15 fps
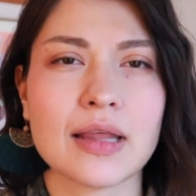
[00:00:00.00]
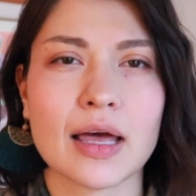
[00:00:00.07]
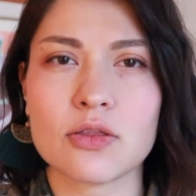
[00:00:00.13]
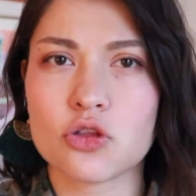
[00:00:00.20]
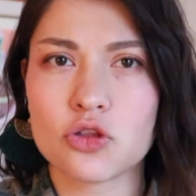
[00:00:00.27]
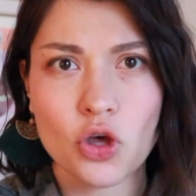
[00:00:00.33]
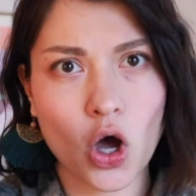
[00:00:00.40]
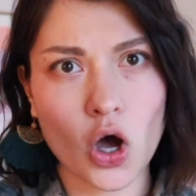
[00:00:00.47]

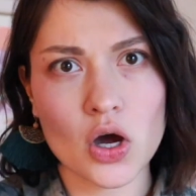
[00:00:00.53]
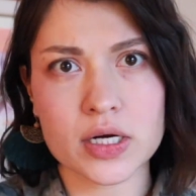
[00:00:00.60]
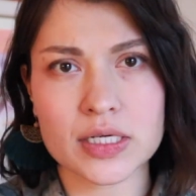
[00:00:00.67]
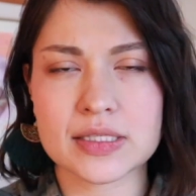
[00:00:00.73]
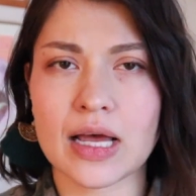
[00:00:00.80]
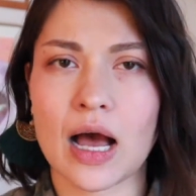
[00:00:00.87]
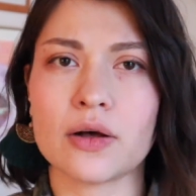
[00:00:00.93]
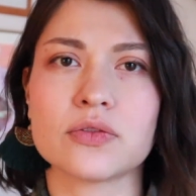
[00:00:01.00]
That thought
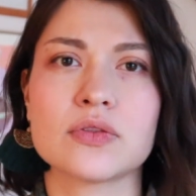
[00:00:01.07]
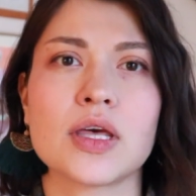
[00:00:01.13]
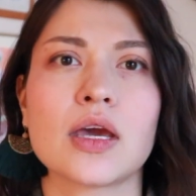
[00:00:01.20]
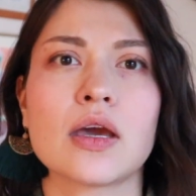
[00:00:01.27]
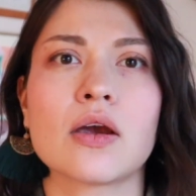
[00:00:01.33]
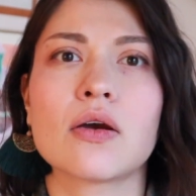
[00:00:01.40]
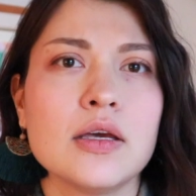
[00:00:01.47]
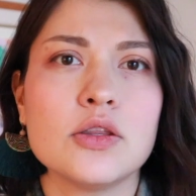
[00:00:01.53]
is out
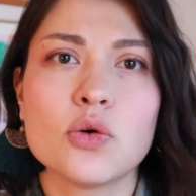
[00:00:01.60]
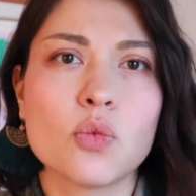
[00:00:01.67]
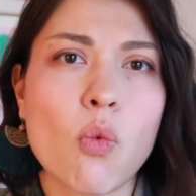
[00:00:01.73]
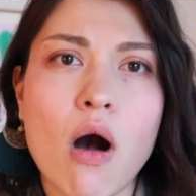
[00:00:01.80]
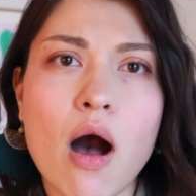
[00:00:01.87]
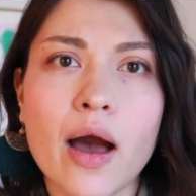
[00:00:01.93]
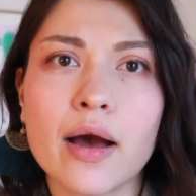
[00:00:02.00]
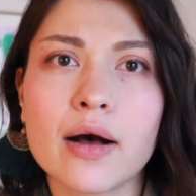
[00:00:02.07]
there in the
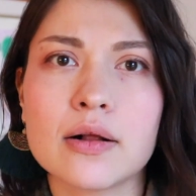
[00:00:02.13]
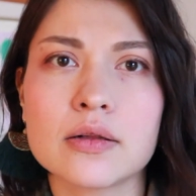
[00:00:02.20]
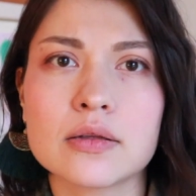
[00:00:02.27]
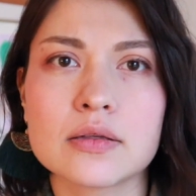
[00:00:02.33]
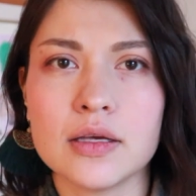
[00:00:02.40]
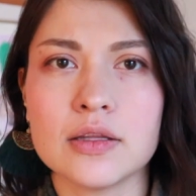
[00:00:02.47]
wild,